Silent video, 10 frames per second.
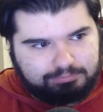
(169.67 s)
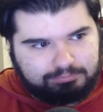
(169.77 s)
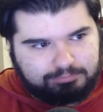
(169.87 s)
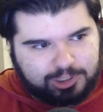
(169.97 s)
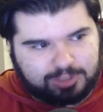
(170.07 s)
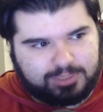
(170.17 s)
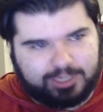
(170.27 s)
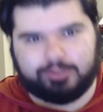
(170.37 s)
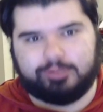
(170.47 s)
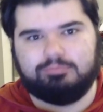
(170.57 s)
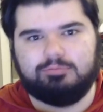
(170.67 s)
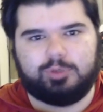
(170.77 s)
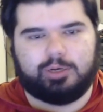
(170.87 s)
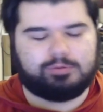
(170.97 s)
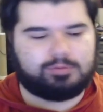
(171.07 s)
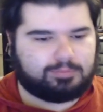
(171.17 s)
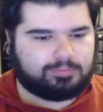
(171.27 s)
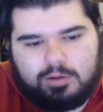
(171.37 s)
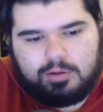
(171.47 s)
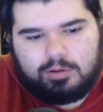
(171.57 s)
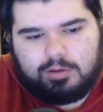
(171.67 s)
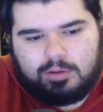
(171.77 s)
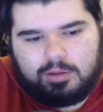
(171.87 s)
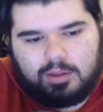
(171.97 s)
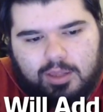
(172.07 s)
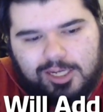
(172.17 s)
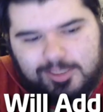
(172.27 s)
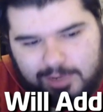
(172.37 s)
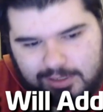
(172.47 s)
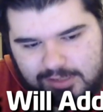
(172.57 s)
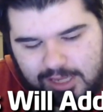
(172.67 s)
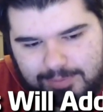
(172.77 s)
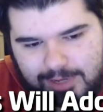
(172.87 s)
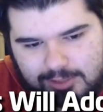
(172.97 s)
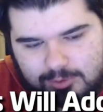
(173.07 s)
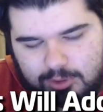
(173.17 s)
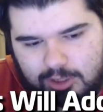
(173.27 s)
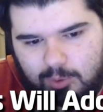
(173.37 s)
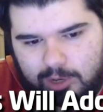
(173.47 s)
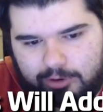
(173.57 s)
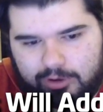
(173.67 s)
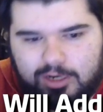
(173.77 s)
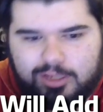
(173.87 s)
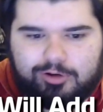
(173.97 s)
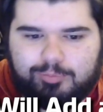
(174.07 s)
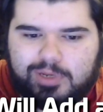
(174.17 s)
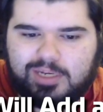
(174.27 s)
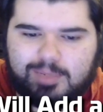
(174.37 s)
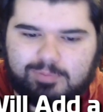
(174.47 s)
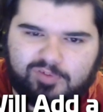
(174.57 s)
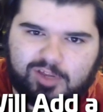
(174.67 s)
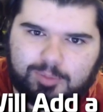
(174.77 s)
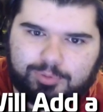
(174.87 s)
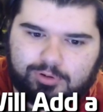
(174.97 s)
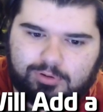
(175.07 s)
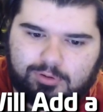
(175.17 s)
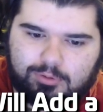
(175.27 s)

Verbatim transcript: just kill it. Who knows? Xbox Game Pass will acquire another big name developer